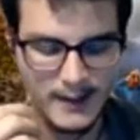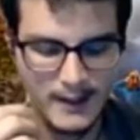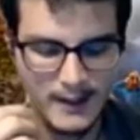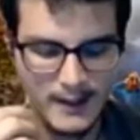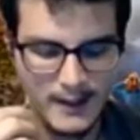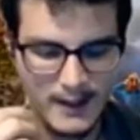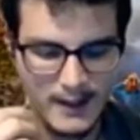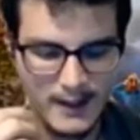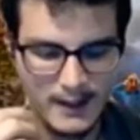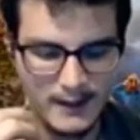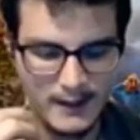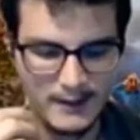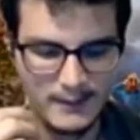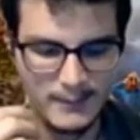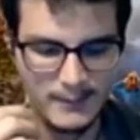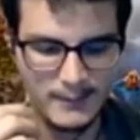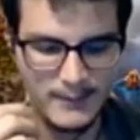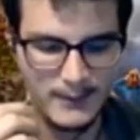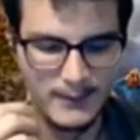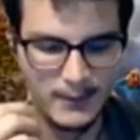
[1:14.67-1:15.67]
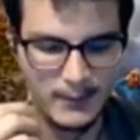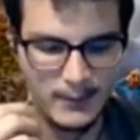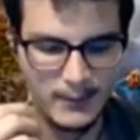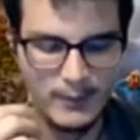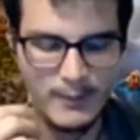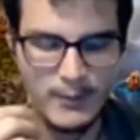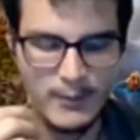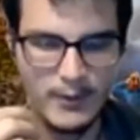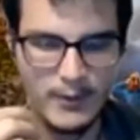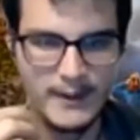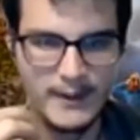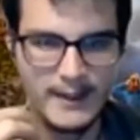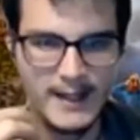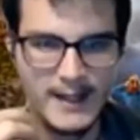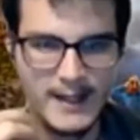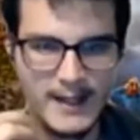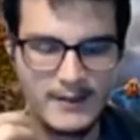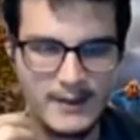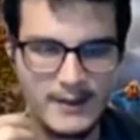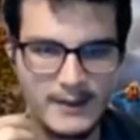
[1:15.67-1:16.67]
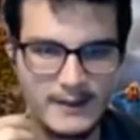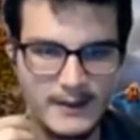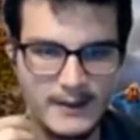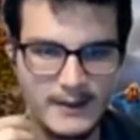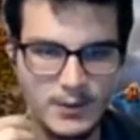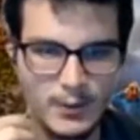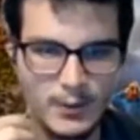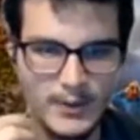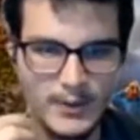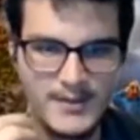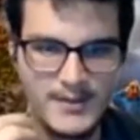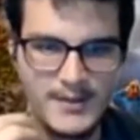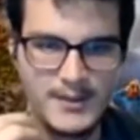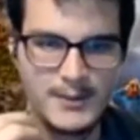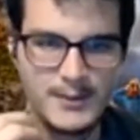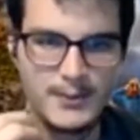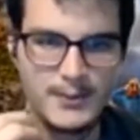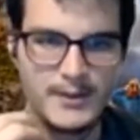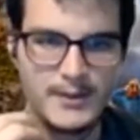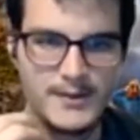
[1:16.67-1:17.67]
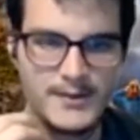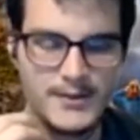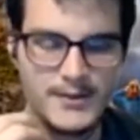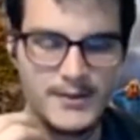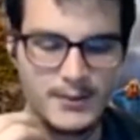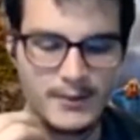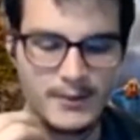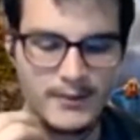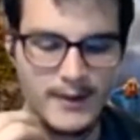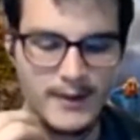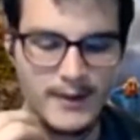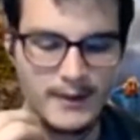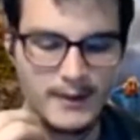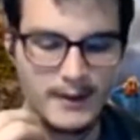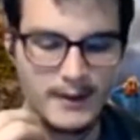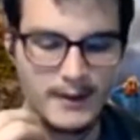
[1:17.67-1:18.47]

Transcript: And people were reporting having like, crazy experiences with that,